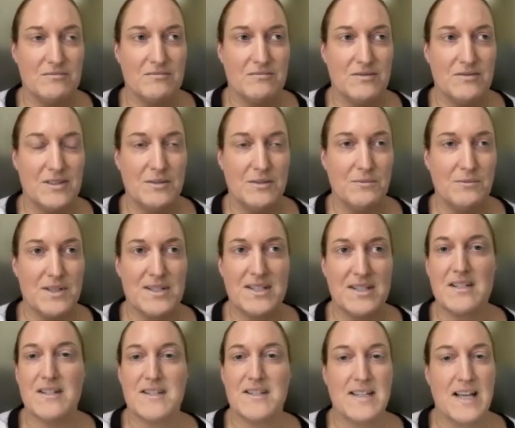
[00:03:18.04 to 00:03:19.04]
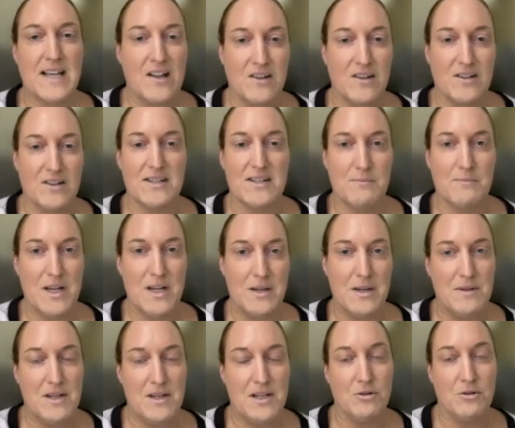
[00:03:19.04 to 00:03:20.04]
it wasn't as solid as
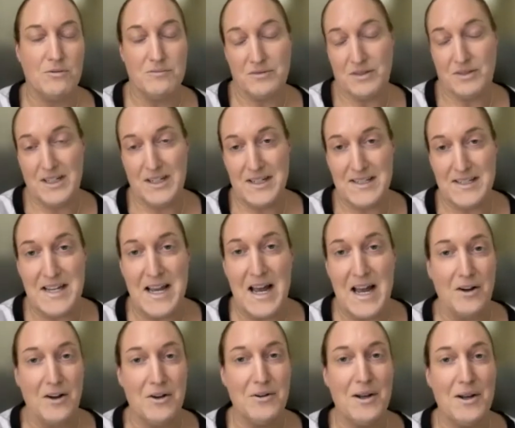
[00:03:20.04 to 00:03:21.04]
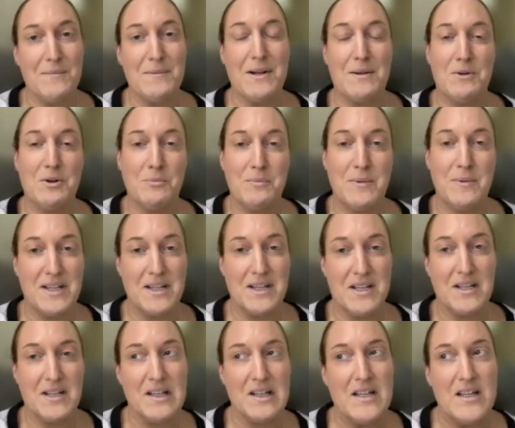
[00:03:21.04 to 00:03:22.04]
maybe hopefully it is now. I mean, I'm hoping
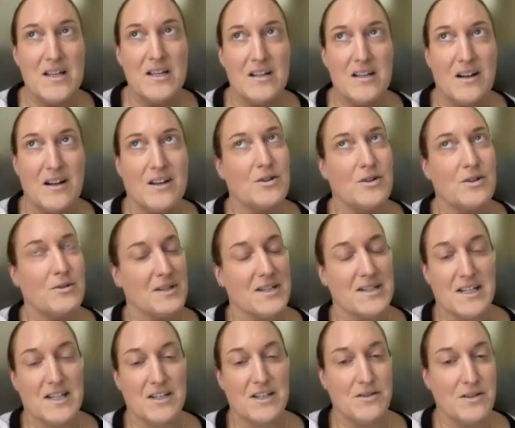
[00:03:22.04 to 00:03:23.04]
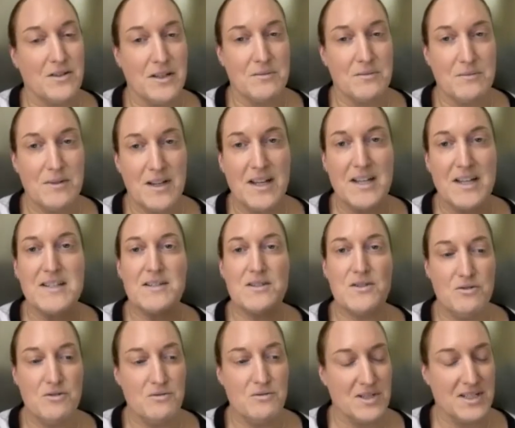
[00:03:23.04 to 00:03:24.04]
that, although I'm going to tell you, like, as
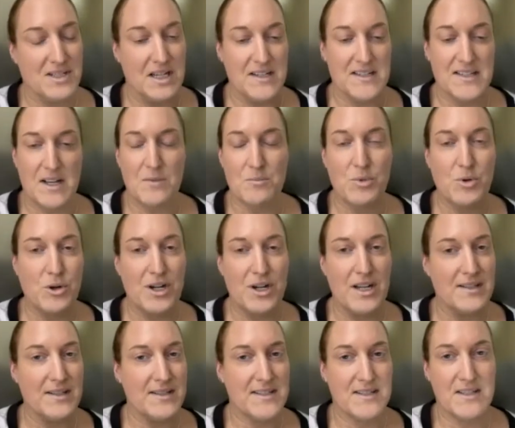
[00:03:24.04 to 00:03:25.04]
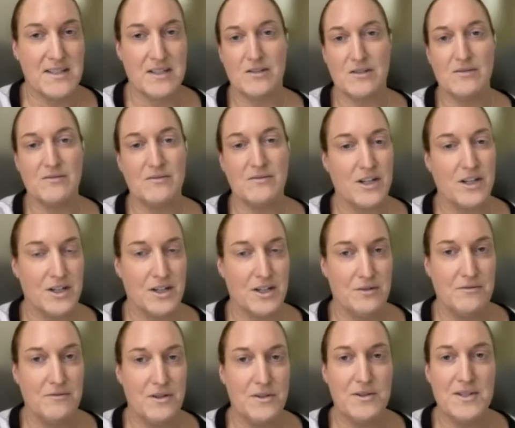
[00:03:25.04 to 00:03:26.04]
new states on board, it's still very
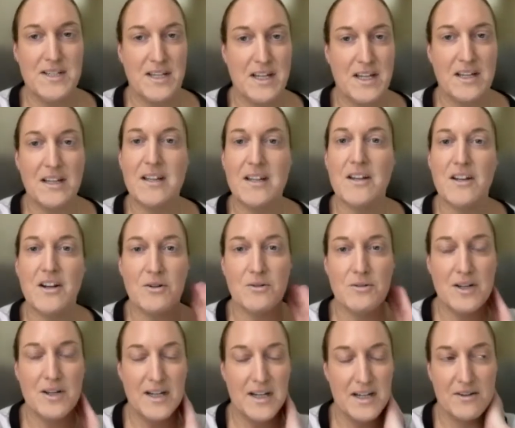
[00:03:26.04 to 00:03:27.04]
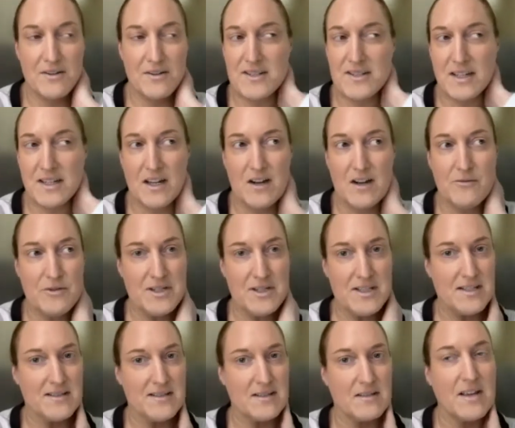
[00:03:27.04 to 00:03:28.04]
confusing, and I hear this at
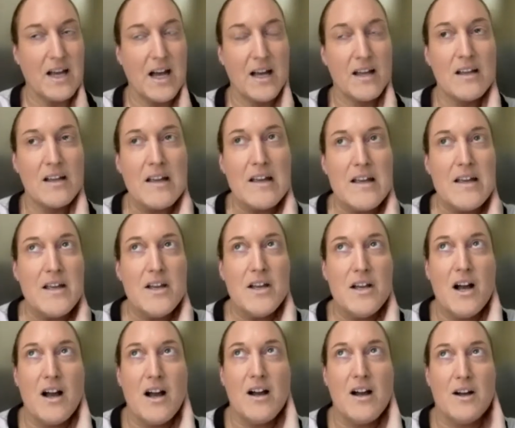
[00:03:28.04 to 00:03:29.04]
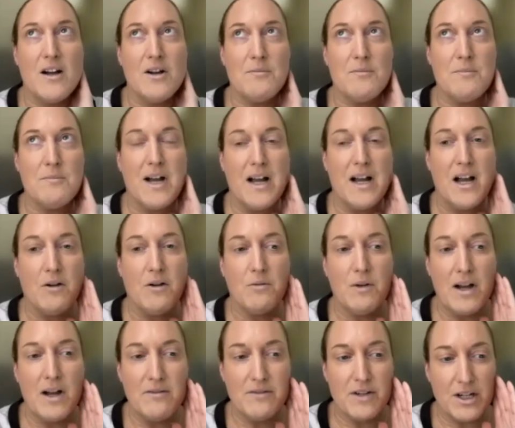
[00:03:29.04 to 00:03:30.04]
conferences a lot.
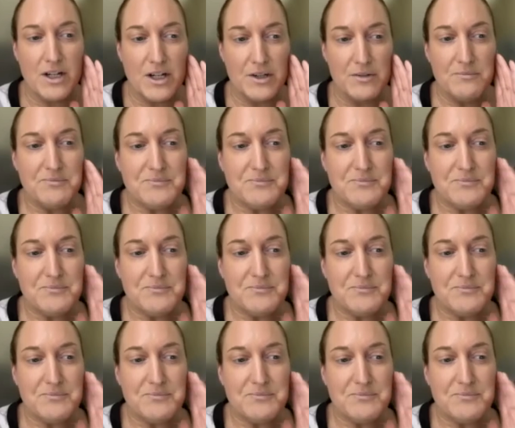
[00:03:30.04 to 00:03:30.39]
However,